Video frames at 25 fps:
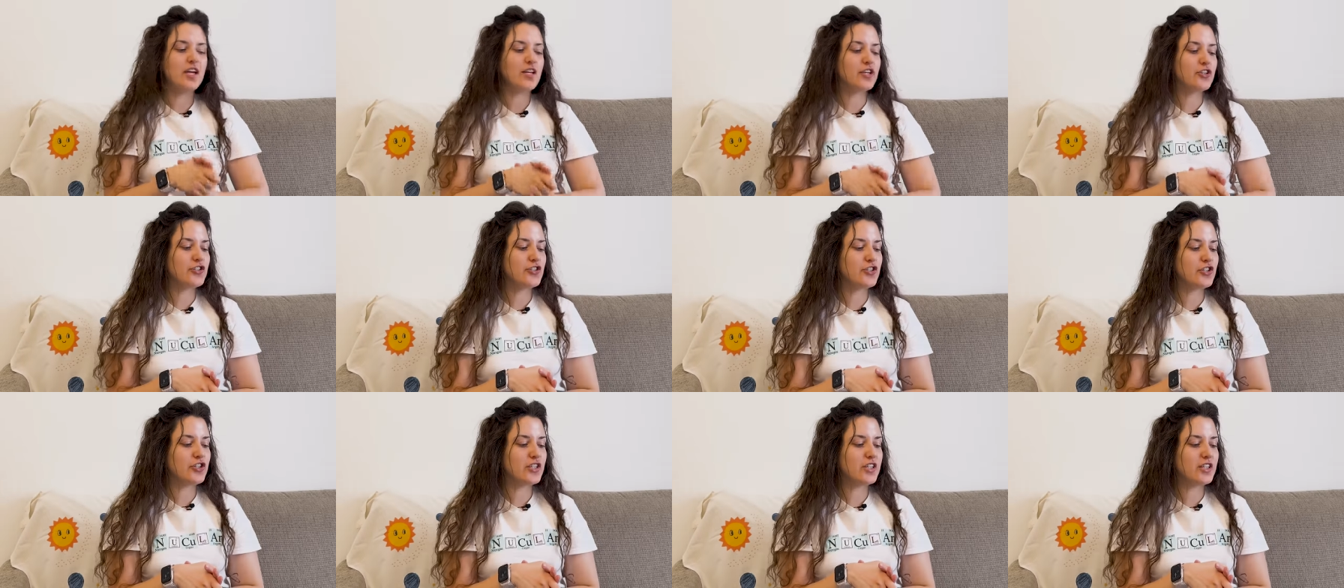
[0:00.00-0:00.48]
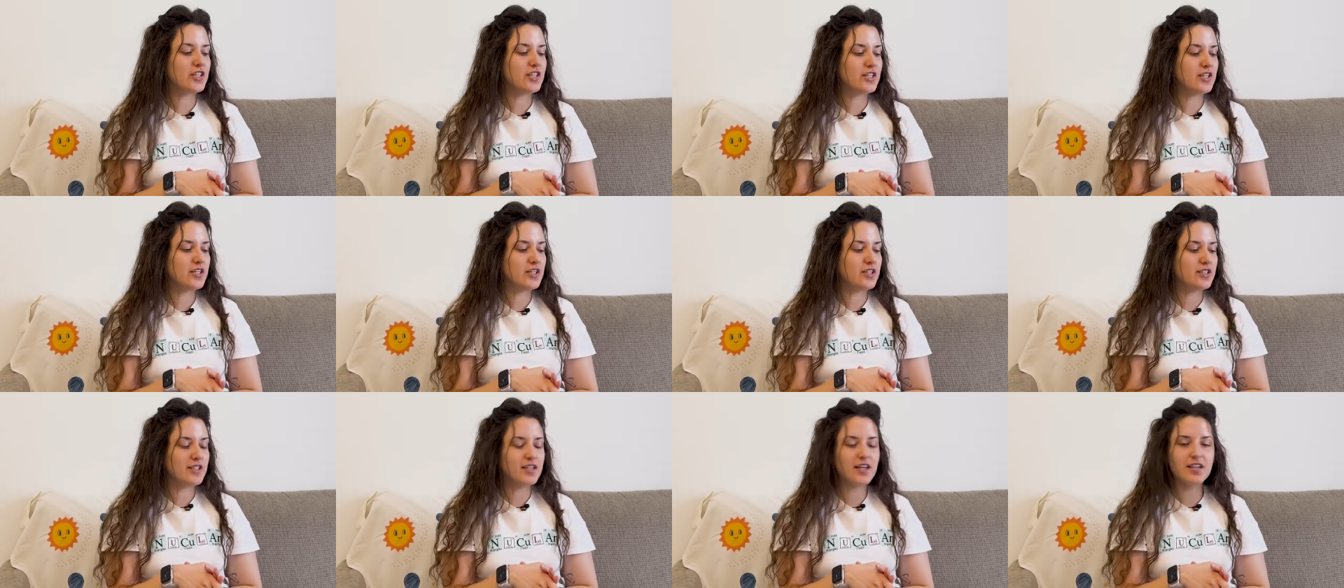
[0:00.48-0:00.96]

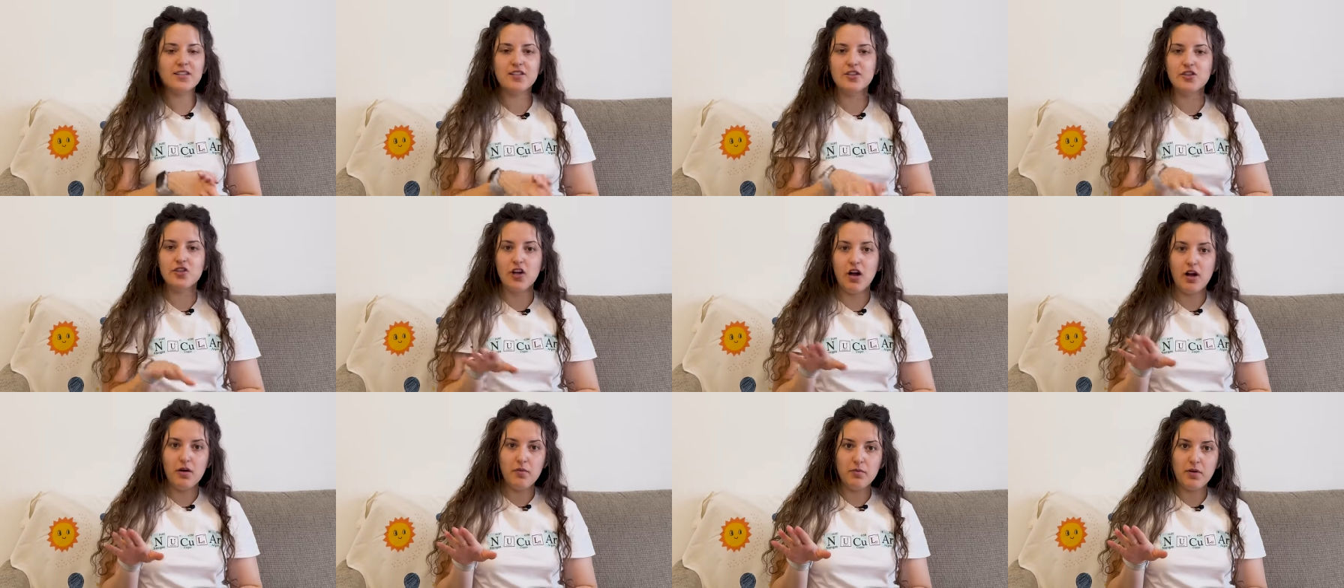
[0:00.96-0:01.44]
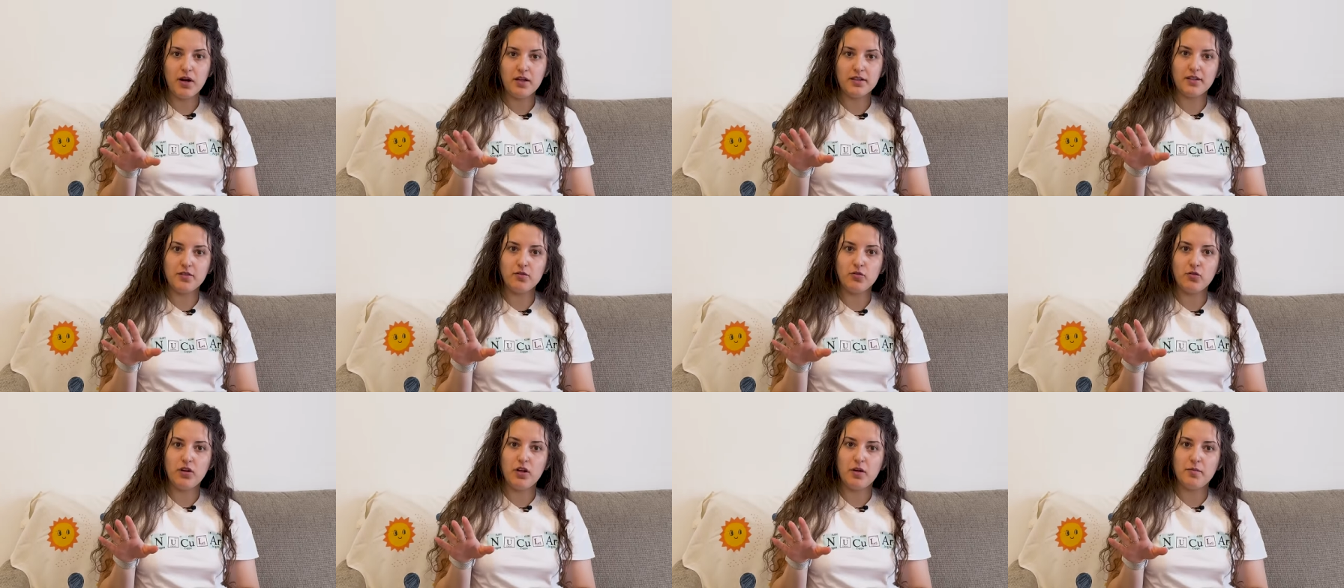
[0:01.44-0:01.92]
She gets a job at the
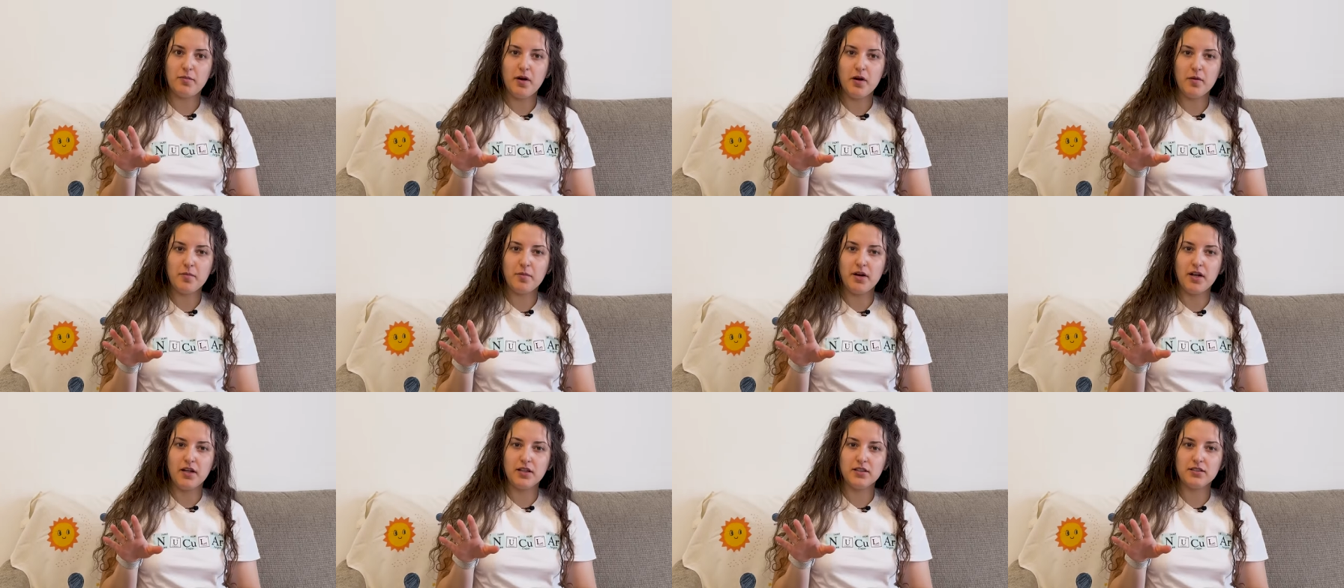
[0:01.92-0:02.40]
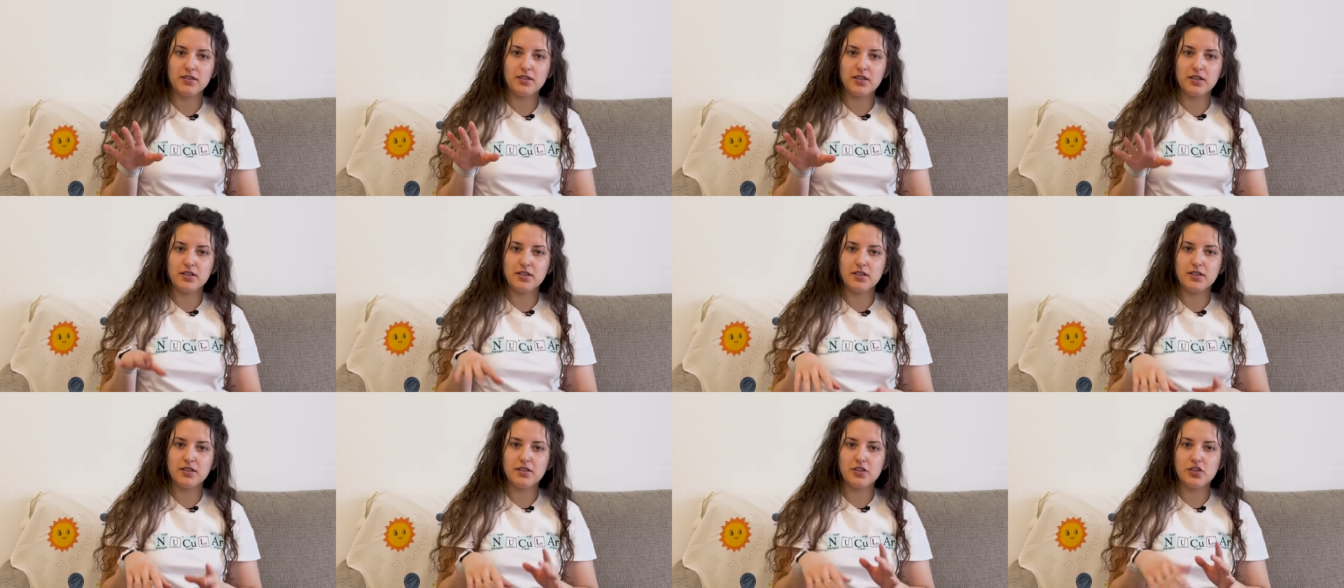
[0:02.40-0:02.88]
nuclear power plant
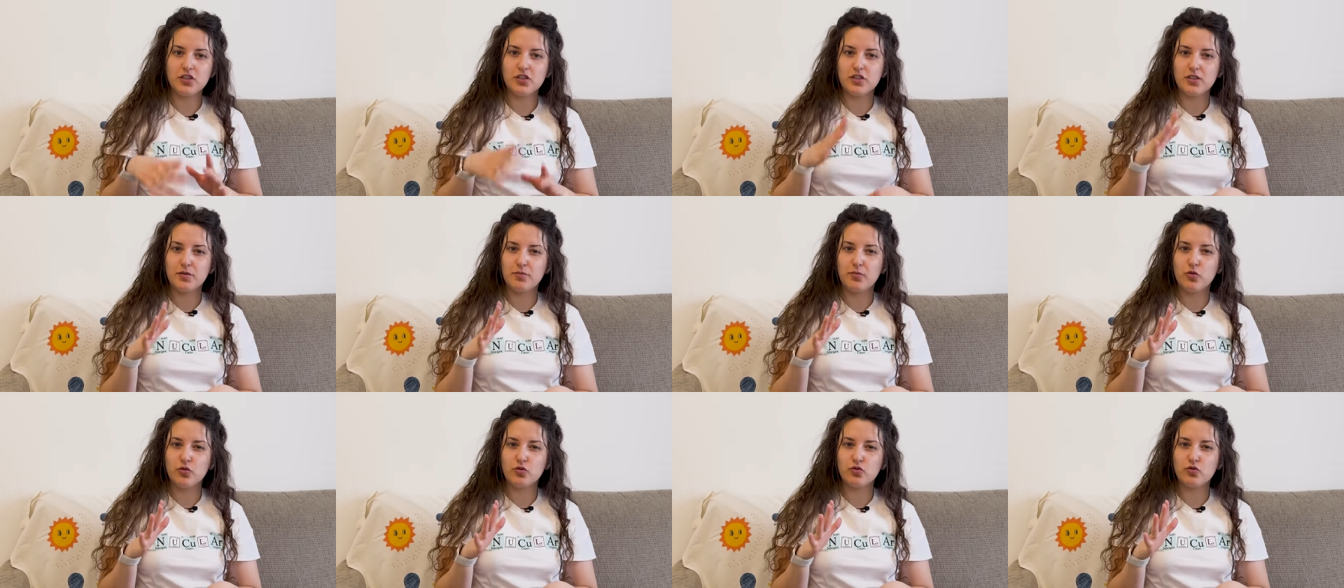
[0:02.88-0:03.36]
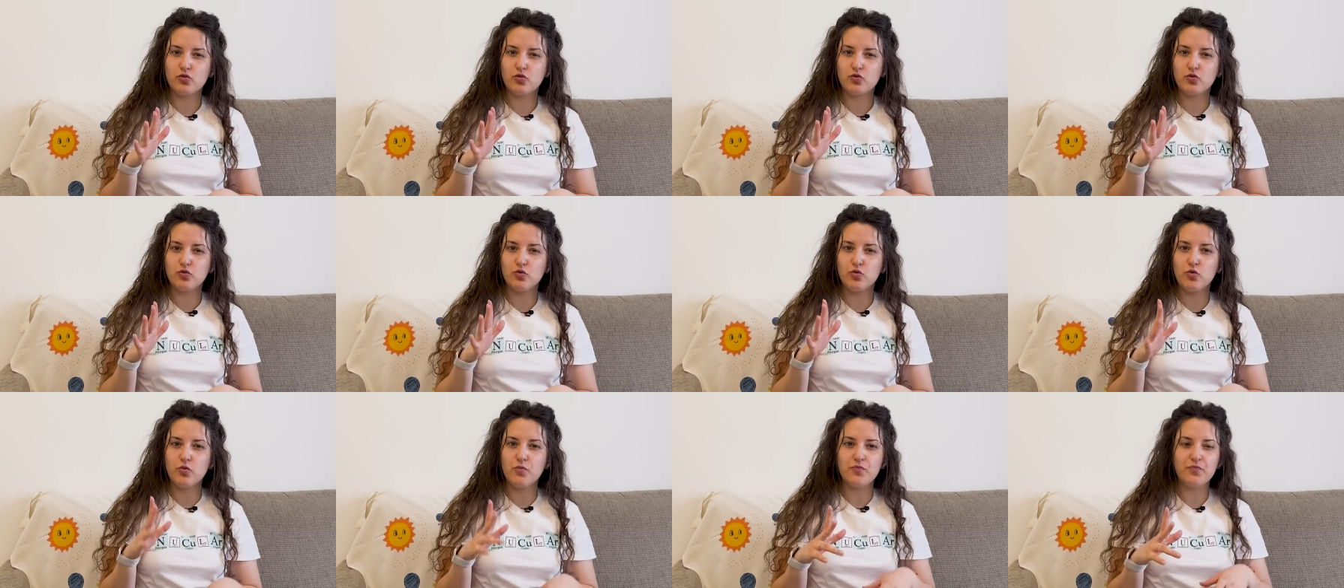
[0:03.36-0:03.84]
and she's supposed
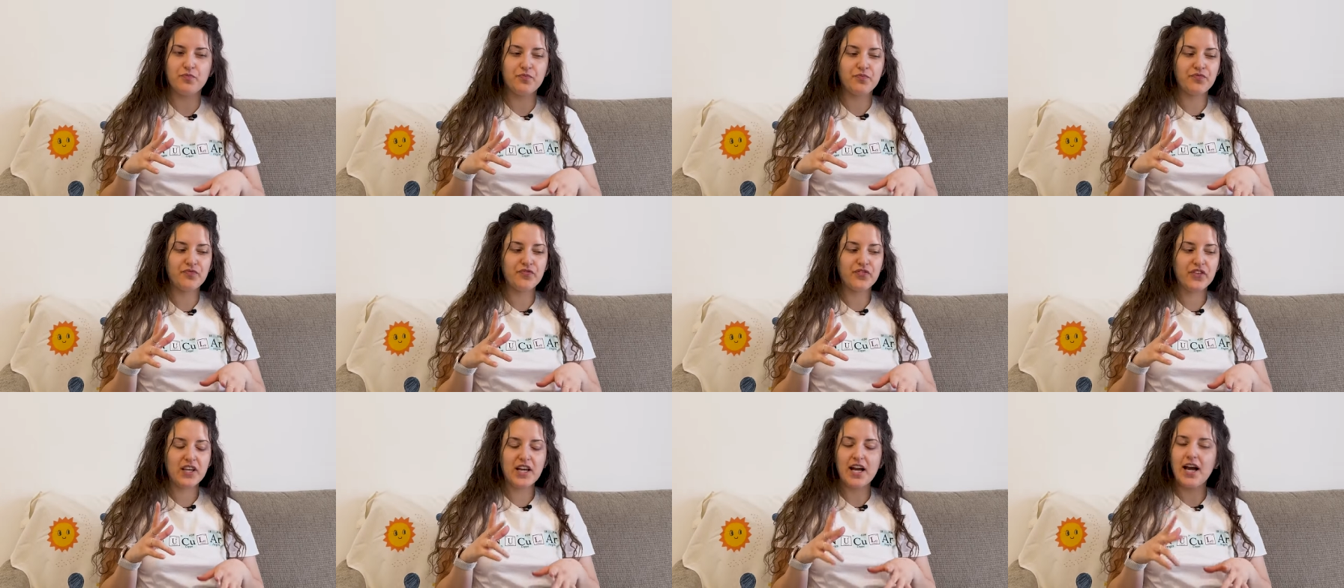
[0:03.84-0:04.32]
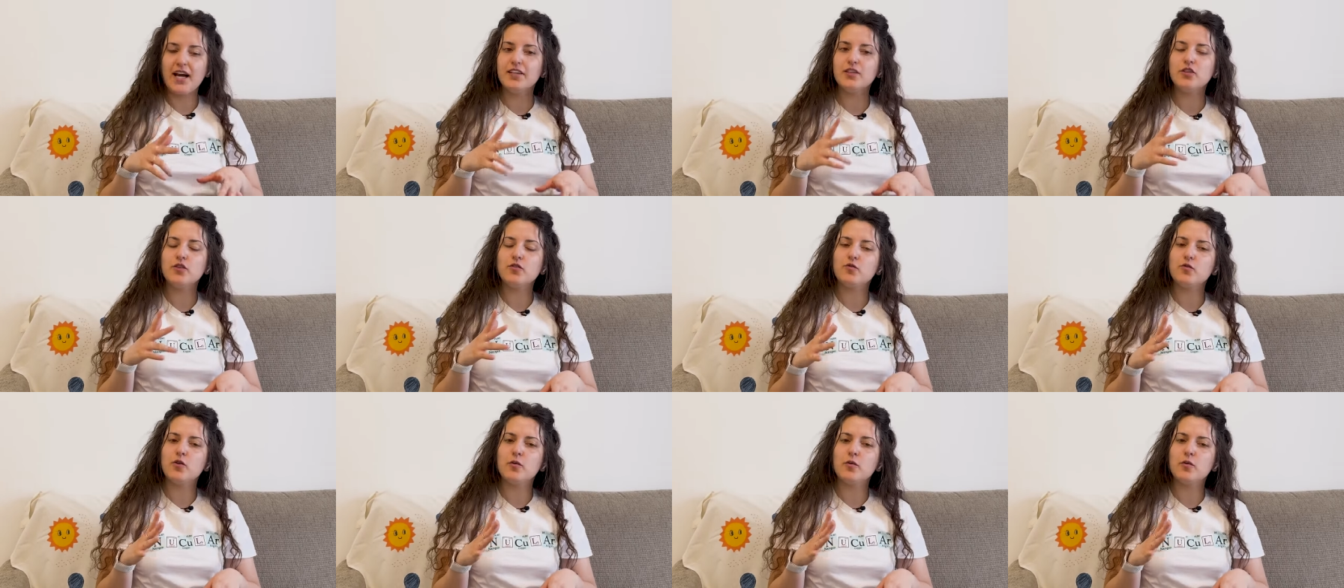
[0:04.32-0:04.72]
to kind of